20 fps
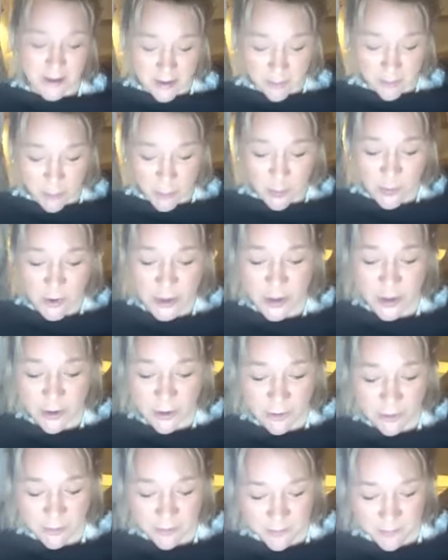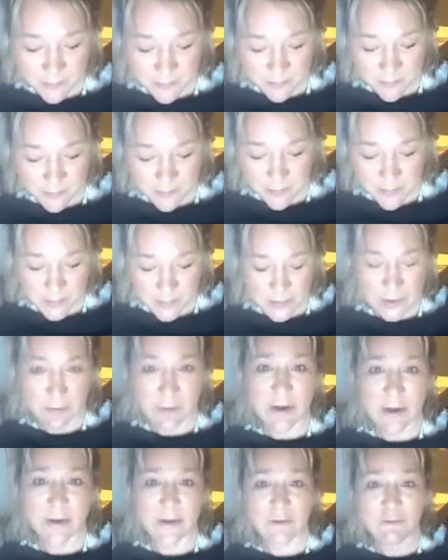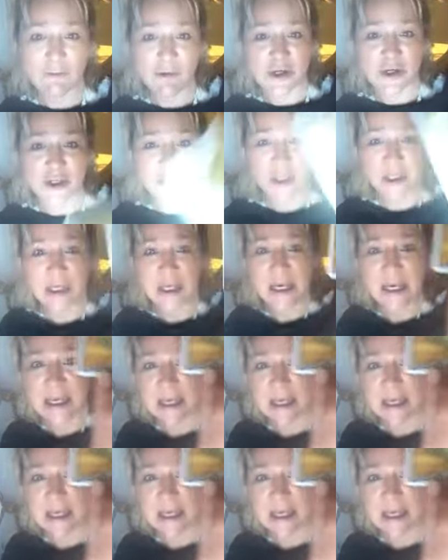the more you, rather than rushing